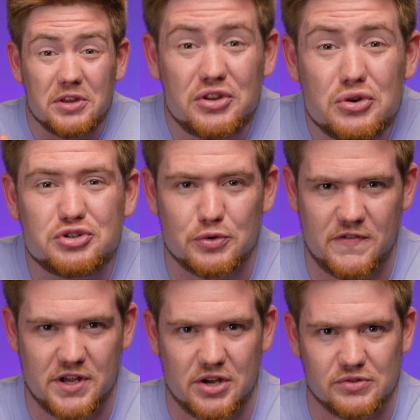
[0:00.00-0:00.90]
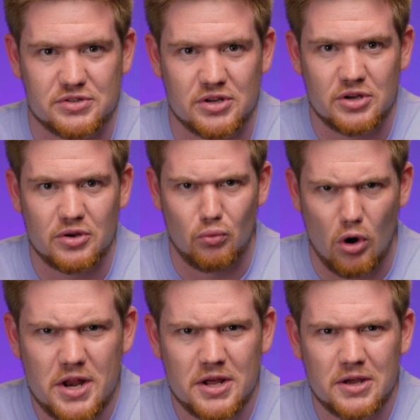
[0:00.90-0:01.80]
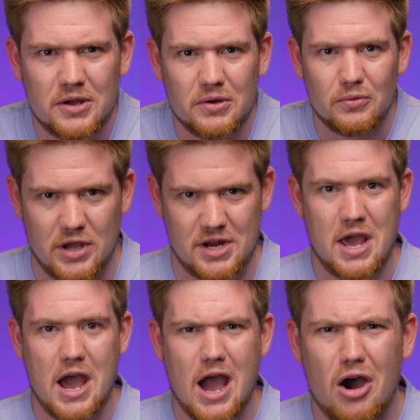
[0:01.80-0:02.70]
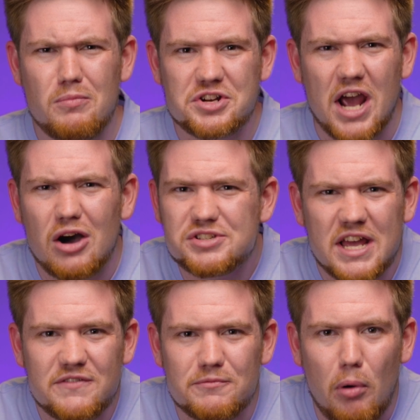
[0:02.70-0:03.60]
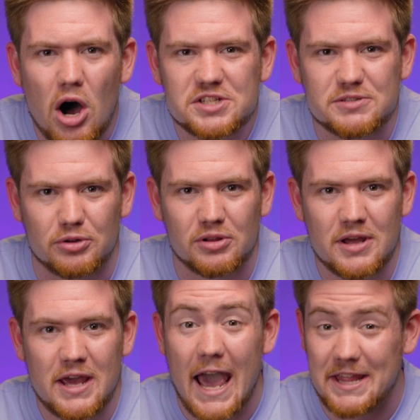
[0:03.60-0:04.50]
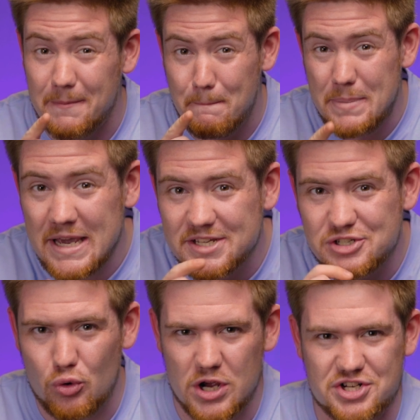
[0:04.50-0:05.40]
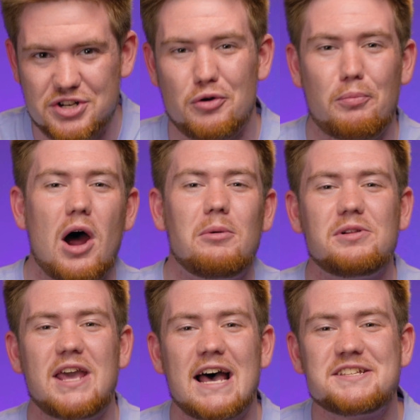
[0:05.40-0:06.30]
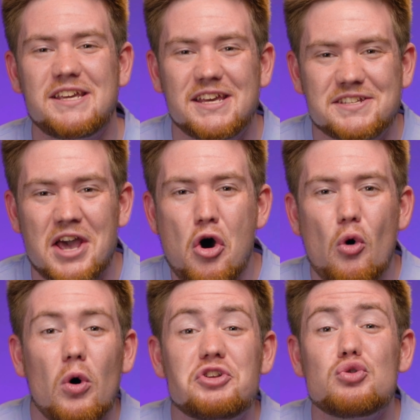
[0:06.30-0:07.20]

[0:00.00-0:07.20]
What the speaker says: YouTube videos. What? Wait, how much? How is that even possible? And the biggest question you're probably asking is, what